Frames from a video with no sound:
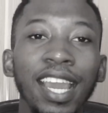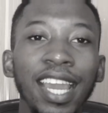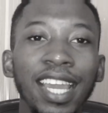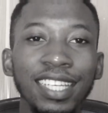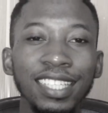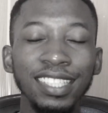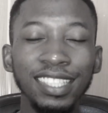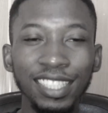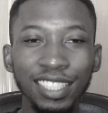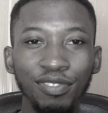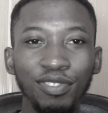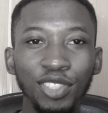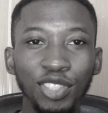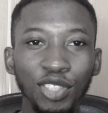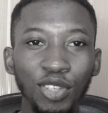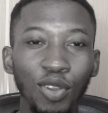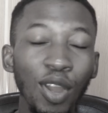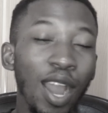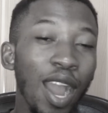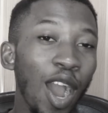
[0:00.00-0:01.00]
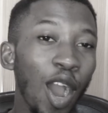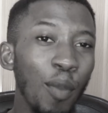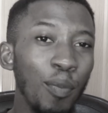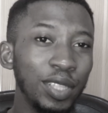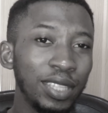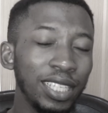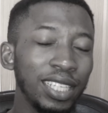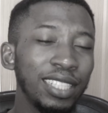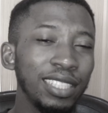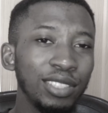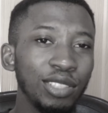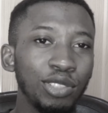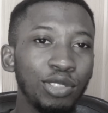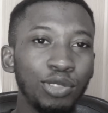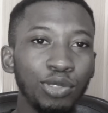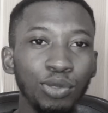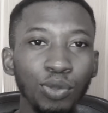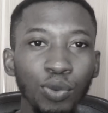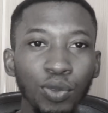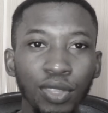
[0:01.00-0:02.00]
In this video, I'll be taking you
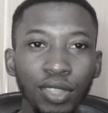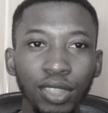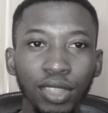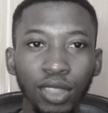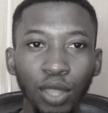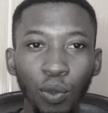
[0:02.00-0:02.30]
through